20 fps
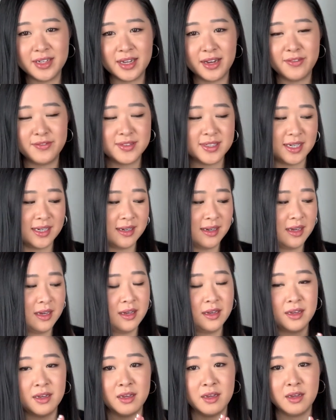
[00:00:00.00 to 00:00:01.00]
I've done
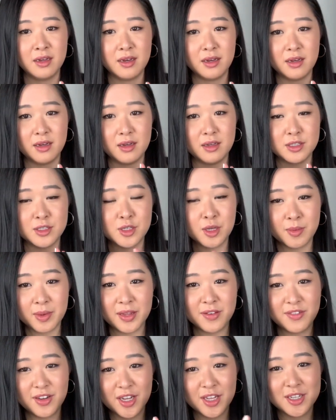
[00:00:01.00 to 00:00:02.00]
so many
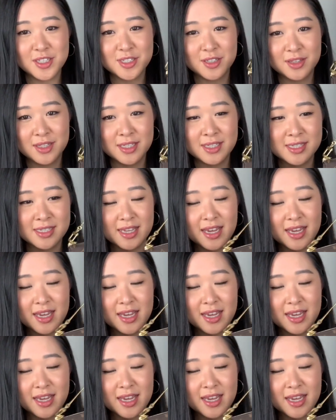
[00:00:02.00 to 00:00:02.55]
videos on this.